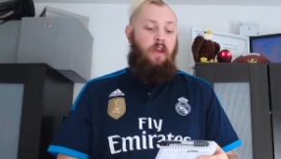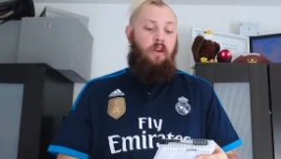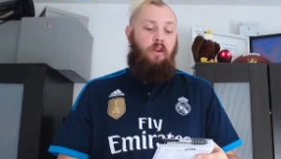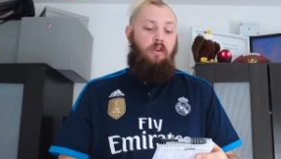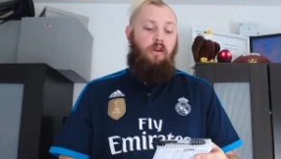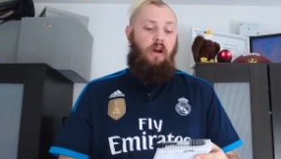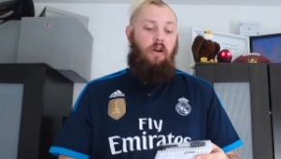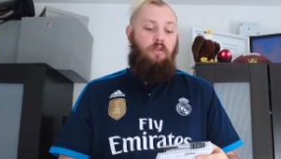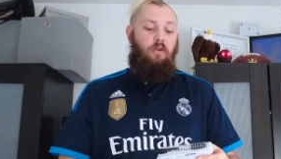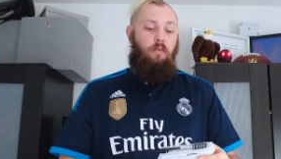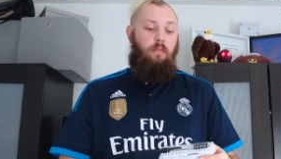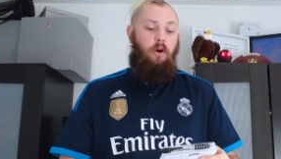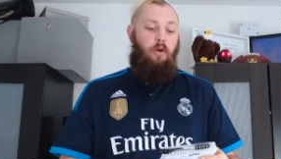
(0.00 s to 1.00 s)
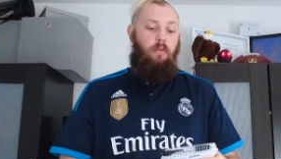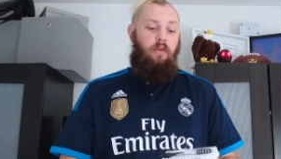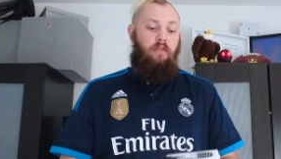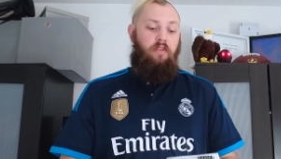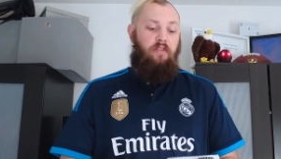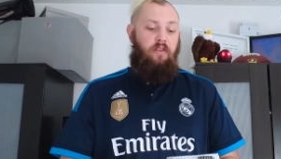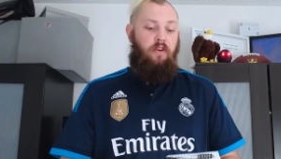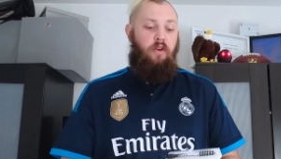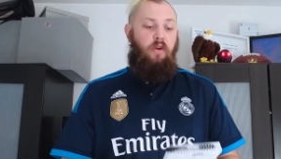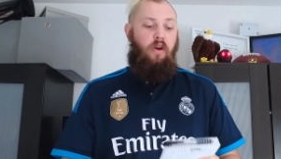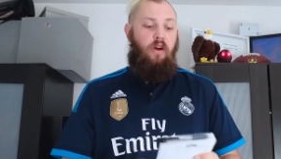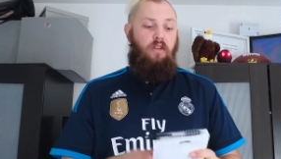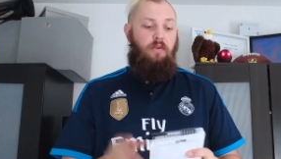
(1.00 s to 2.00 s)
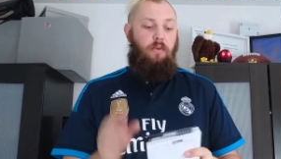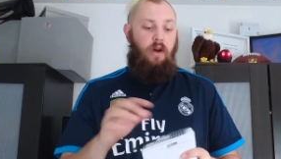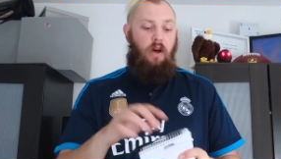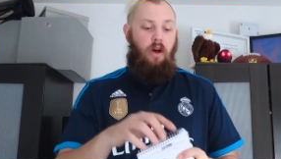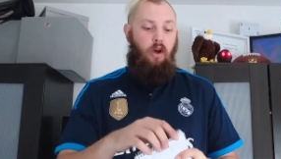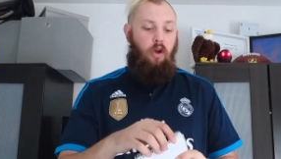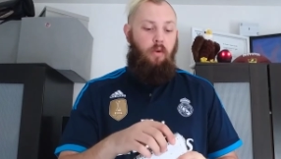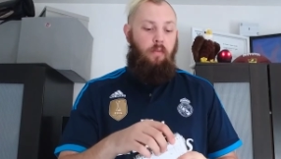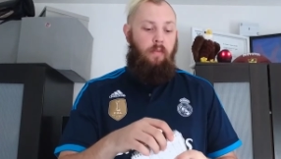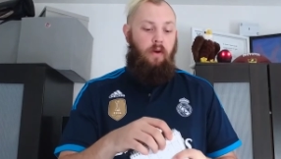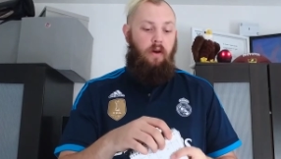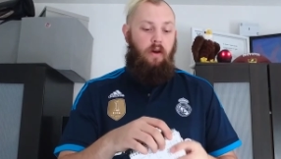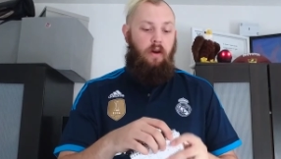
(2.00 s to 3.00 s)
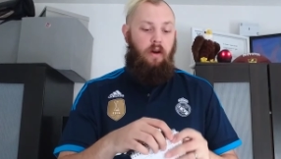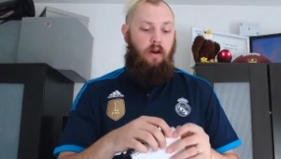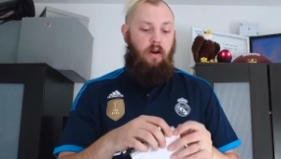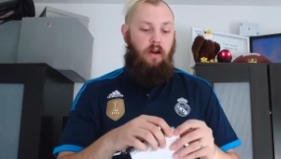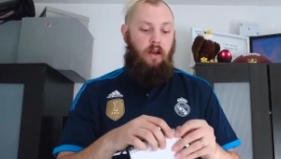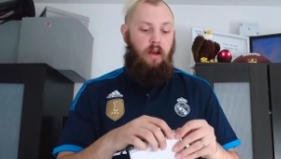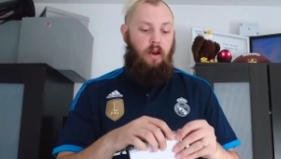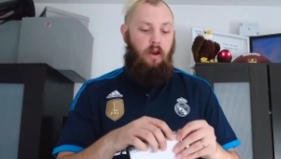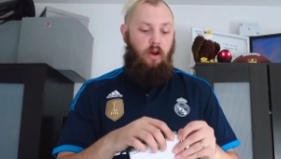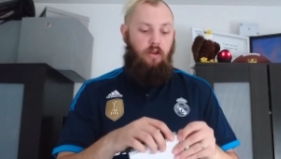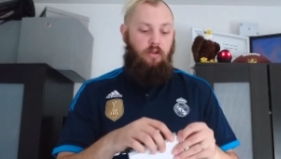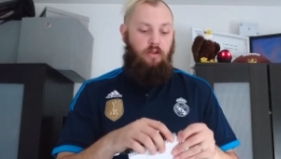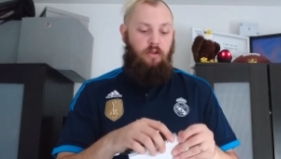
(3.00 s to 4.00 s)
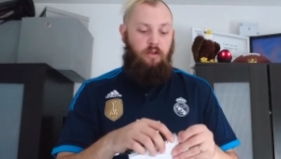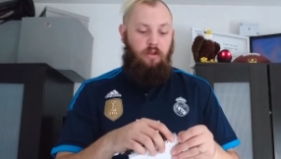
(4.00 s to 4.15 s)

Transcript: Newcastle, Bournemouth. Newcastle at home are a lot,